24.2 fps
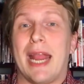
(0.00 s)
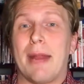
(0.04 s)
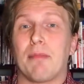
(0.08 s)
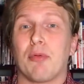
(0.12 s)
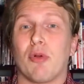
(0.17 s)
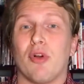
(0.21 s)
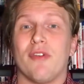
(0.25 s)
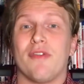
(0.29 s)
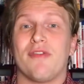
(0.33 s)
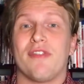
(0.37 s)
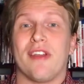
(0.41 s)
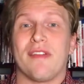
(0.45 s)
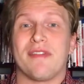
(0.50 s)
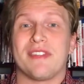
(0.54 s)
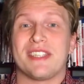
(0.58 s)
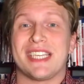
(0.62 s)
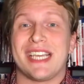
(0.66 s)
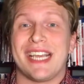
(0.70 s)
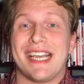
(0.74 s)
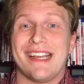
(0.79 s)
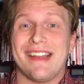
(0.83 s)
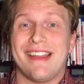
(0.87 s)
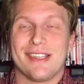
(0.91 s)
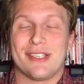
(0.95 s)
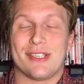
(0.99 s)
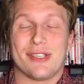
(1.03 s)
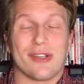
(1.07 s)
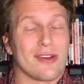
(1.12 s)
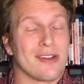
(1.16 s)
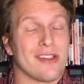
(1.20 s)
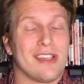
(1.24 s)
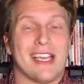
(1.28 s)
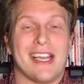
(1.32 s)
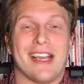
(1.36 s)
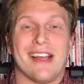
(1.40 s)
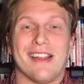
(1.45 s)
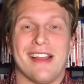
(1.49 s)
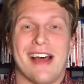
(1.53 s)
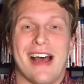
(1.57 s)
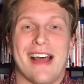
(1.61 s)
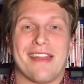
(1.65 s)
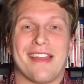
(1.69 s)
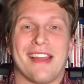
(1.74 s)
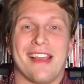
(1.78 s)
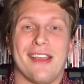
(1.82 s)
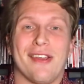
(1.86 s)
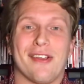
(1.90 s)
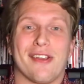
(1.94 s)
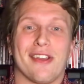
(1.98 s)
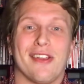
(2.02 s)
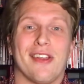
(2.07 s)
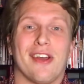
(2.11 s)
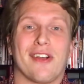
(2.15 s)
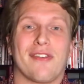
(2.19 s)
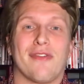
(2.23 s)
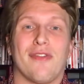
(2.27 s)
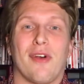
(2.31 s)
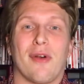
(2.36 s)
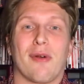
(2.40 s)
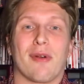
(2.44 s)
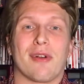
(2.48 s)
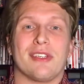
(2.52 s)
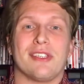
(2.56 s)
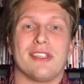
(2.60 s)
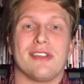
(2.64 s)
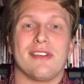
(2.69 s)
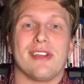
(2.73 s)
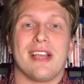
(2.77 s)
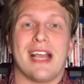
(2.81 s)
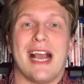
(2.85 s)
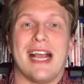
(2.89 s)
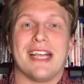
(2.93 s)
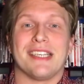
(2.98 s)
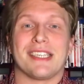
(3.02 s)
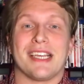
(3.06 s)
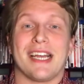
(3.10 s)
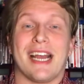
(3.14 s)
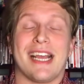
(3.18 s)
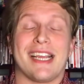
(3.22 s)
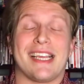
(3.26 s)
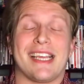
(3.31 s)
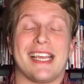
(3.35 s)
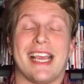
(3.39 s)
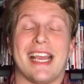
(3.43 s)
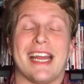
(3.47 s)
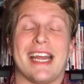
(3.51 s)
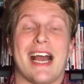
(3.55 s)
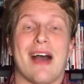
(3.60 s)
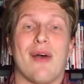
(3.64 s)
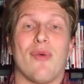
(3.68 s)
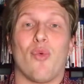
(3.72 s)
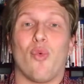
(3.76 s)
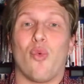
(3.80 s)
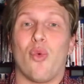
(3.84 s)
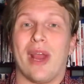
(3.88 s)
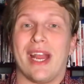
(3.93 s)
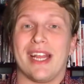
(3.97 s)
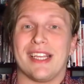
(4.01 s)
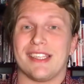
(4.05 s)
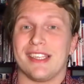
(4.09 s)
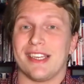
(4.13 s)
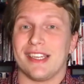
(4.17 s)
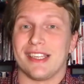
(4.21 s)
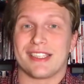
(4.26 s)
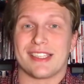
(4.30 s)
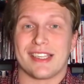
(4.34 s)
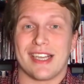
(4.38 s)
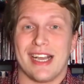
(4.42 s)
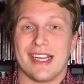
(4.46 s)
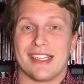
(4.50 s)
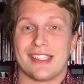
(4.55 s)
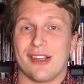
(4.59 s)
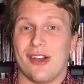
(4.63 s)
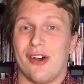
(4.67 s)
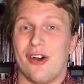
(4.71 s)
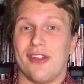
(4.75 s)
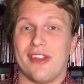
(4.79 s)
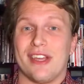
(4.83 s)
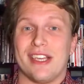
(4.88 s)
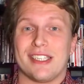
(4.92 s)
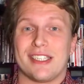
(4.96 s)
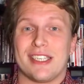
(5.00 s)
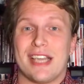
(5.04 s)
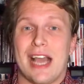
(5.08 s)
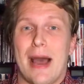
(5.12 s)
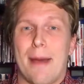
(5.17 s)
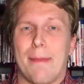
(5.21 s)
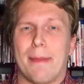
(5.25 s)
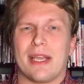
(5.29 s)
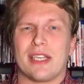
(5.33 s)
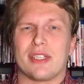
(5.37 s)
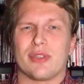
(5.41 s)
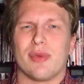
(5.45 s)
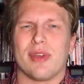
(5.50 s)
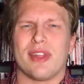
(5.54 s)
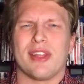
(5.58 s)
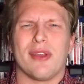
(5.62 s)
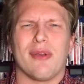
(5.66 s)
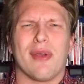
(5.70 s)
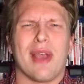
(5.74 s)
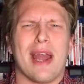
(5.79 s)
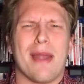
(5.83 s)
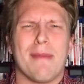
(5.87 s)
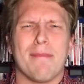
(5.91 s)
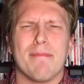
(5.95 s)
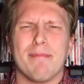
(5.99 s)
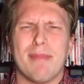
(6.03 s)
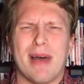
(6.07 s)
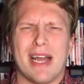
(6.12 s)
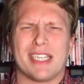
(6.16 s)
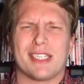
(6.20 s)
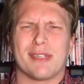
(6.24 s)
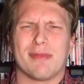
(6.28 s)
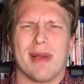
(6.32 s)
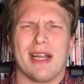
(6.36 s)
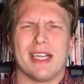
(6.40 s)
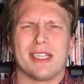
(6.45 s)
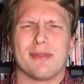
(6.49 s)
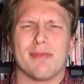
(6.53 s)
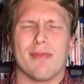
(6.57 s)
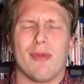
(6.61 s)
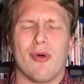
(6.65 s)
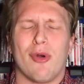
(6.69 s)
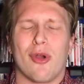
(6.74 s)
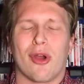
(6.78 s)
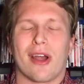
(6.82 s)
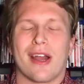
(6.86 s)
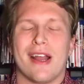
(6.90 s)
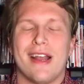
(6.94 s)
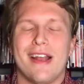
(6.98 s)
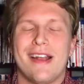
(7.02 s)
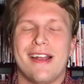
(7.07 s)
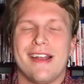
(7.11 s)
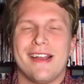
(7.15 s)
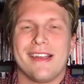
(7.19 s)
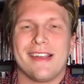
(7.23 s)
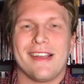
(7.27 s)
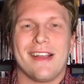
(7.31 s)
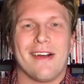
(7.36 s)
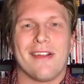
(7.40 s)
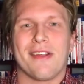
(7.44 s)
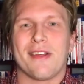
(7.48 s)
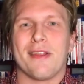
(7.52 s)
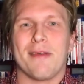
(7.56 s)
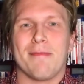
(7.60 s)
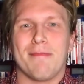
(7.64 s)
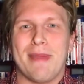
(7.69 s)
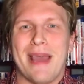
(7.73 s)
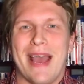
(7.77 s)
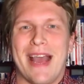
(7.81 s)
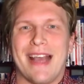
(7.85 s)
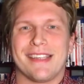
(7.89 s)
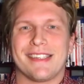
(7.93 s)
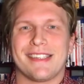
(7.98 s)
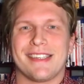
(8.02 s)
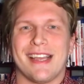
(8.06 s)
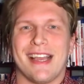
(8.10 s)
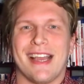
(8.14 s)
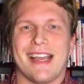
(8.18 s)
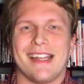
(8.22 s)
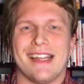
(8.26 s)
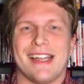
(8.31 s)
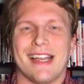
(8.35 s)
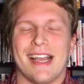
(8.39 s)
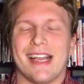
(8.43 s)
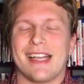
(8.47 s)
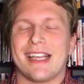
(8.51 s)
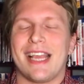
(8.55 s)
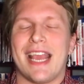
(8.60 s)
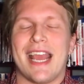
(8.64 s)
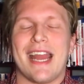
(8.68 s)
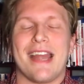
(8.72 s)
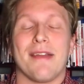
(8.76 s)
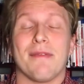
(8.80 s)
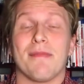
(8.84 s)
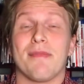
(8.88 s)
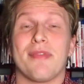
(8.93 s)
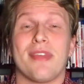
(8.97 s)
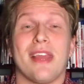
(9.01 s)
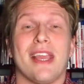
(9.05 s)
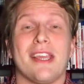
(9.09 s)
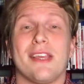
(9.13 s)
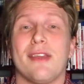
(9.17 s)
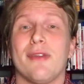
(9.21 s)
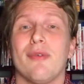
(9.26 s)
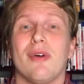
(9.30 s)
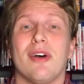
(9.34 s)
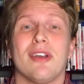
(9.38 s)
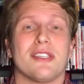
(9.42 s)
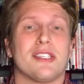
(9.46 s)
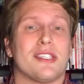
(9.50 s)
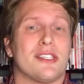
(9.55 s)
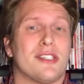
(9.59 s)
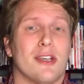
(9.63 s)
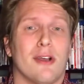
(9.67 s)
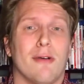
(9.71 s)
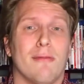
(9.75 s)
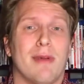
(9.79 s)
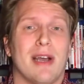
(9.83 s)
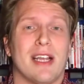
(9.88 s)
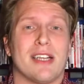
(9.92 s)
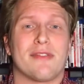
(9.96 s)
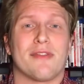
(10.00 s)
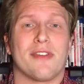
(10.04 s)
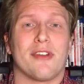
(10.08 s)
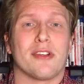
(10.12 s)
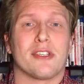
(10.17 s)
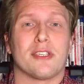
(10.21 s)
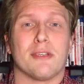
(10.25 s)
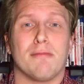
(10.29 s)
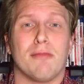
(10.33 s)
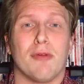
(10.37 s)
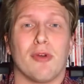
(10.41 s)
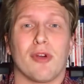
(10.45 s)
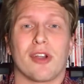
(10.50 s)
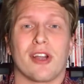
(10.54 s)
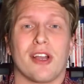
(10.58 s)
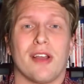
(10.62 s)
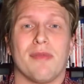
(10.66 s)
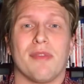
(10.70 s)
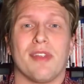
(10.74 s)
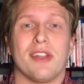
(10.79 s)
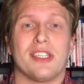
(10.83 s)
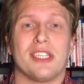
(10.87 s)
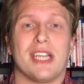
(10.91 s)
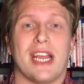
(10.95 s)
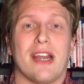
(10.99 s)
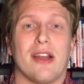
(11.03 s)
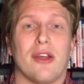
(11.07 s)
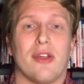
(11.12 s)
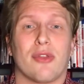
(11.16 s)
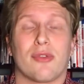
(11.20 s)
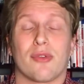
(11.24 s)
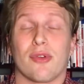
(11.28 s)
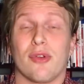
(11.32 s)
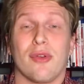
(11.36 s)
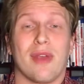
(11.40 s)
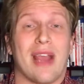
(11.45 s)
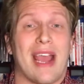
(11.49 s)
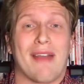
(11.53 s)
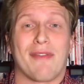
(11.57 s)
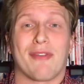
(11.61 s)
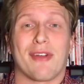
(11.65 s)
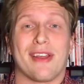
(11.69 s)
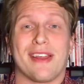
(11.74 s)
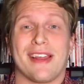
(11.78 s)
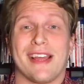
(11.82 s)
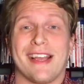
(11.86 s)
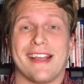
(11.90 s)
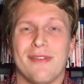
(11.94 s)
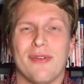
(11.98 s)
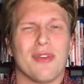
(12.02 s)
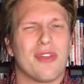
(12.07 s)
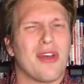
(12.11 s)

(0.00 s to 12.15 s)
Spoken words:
April 15th. Certainly a lot that you can look forward to, guys, and I cannot wait to discuss all these topics with you and much, much more. Y'all are the best. And again, thank you all so much for your support of the channel through everything.